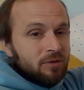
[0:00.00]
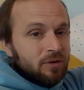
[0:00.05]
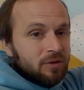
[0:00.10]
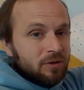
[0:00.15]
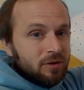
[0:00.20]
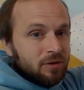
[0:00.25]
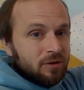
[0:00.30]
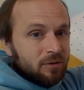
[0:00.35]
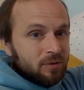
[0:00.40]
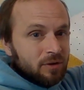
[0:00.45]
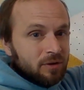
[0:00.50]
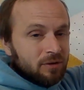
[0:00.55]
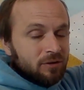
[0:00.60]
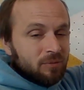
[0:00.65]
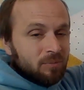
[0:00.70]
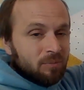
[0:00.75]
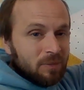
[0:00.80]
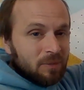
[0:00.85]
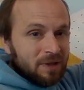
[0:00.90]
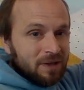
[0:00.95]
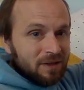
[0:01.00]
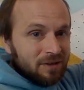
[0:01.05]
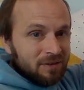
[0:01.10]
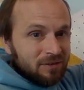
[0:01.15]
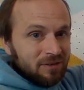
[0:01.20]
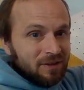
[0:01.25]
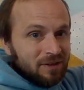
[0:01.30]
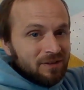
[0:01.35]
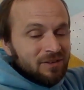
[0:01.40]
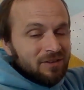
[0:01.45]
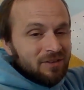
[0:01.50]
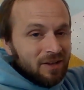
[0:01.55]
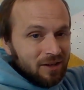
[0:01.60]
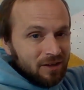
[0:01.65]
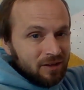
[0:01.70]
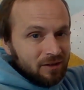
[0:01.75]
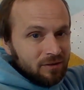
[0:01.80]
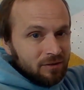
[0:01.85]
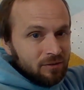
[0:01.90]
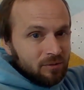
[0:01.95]
units minutes and
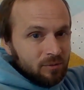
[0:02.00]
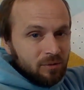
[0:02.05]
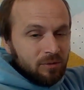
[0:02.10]
seconds. Well,